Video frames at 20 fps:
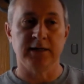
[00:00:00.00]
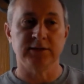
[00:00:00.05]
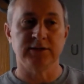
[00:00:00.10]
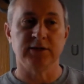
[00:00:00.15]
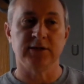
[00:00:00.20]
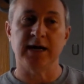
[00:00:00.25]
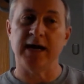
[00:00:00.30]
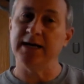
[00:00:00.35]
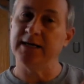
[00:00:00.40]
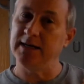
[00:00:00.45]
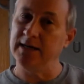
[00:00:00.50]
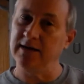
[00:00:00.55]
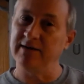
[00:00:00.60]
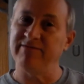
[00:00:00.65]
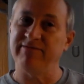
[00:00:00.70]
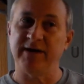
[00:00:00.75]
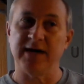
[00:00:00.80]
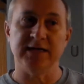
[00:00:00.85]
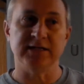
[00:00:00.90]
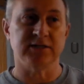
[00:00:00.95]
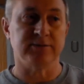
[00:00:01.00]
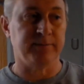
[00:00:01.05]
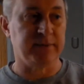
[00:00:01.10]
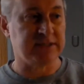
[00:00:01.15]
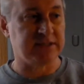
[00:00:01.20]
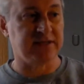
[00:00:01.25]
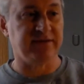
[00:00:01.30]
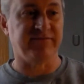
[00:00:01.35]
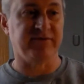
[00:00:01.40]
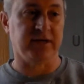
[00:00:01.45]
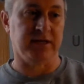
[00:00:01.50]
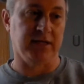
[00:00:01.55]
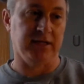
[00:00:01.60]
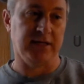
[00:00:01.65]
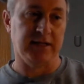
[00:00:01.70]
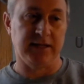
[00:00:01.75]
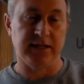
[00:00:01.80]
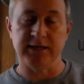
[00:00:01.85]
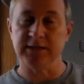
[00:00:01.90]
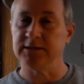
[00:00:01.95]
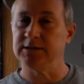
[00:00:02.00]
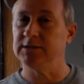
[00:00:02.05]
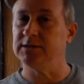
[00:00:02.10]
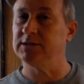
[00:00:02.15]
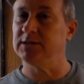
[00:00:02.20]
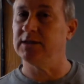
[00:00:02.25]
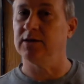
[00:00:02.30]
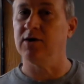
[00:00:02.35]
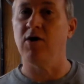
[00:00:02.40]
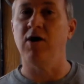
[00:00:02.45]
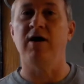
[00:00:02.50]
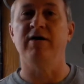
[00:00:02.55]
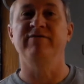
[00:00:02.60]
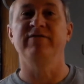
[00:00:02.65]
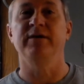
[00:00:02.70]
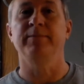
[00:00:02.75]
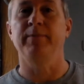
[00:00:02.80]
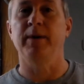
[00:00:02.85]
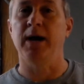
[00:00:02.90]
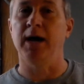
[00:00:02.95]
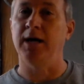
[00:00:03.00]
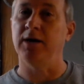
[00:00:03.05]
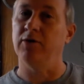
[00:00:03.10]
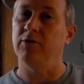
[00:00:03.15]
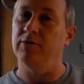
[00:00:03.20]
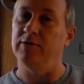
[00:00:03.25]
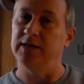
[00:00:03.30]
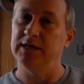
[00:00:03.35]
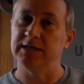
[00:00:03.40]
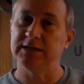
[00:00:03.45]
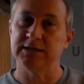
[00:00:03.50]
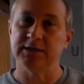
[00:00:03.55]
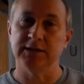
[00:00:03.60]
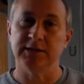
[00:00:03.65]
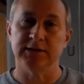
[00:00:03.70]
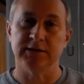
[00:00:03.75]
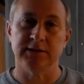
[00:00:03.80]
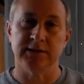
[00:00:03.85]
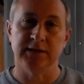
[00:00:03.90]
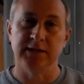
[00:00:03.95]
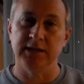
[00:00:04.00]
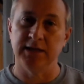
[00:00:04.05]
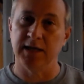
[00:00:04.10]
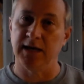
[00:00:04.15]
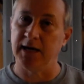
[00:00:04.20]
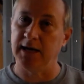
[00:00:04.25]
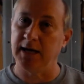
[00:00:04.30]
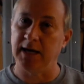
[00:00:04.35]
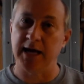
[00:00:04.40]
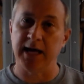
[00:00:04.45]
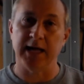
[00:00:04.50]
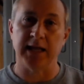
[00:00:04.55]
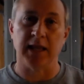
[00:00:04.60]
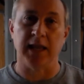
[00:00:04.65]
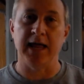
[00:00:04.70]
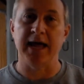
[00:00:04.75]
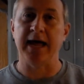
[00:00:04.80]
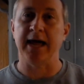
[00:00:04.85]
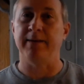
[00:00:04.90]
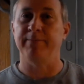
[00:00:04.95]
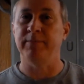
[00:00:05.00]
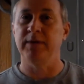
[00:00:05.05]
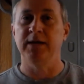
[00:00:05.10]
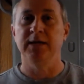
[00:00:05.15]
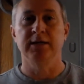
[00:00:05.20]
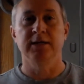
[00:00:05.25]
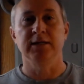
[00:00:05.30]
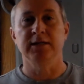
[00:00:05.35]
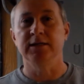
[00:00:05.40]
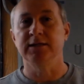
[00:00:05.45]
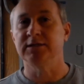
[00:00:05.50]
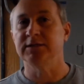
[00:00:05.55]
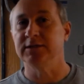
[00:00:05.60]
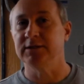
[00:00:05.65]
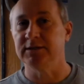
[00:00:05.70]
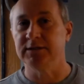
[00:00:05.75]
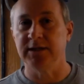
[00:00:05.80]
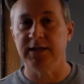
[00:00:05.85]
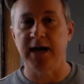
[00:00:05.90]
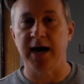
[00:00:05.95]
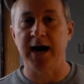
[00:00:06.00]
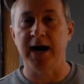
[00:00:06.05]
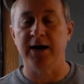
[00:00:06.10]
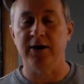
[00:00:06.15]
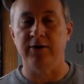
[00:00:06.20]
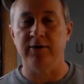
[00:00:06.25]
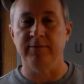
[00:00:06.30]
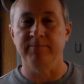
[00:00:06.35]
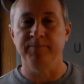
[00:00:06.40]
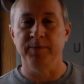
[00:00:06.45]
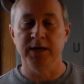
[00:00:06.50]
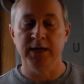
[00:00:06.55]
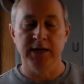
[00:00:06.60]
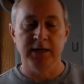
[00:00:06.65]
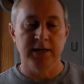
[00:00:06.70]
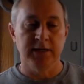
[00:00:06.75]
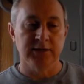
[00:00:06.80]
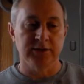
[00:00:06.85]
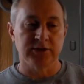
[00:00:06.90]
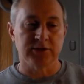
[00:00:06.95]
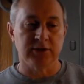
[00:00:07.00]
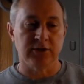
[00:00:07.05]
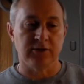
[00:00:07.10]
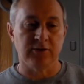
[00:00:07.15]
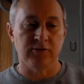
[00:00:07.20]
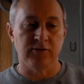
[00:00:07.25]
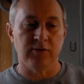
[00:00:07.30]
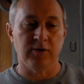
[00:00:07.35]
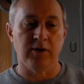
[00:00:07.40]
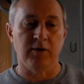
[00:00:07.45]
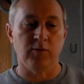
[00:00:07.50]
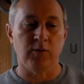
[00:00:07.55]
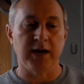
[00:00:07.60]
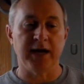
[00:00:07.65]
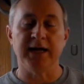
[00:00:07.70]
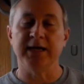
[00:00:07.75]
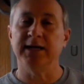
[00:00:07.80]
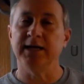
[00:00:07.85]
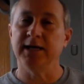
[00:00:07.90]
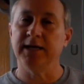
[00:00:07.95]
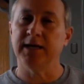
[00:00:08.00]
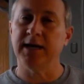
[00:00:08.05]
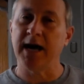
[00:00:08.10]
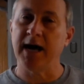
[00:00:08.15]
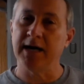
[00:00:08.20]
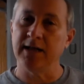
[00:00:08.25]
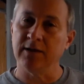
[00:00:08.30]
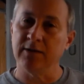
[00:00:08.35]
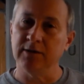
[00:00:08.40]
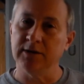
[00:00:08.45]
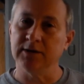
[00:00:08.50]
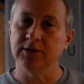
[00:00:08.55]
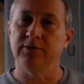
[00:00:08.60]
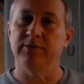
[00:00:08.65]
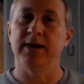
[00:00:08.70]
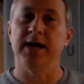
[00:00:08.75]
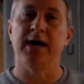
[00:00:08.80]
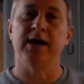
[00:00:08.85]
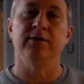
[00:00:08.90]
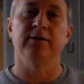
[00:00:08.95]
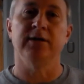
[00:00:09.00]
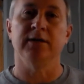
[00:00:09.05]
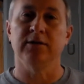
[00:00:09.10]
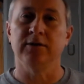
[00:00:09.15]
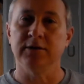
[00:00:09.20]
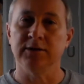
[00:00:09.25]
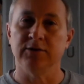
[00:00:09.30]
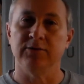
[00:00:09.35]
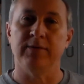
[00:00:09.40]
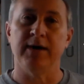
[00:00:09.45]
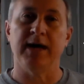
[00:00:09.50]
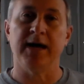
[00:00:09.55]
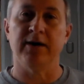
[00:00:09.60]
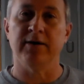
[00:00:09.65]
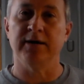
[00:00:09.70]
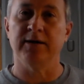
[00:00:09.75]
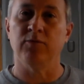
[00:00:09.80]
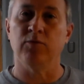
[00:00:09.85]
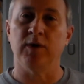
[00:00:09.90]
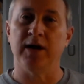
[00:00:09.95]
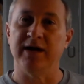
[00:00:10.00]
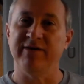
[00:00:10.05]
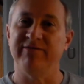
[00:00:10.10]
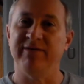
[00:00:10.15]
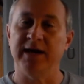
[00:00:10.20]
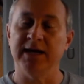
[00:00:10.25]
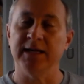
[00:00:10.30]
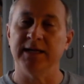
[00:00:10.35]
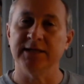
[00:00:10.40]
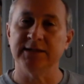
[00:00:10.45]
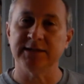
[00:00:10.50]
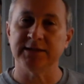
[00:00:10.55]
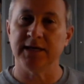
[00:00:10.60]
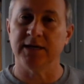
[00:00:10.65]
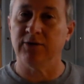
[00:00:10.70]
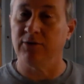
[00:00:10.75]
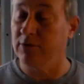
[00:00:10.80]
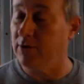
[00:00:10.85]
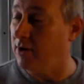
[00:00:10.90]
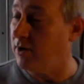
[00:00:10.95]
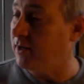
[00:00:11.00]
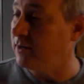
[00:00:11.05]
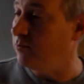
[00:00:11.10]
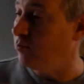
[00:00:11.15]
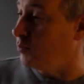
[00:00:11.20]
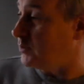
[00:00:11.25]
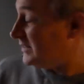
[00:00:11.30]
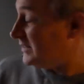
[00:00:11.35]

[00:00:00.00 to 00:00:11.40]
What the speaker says: to identify specifically this is the coffee pot, or this is a lamp, this is the iron. So what I did, I looked around, and what I finally settled on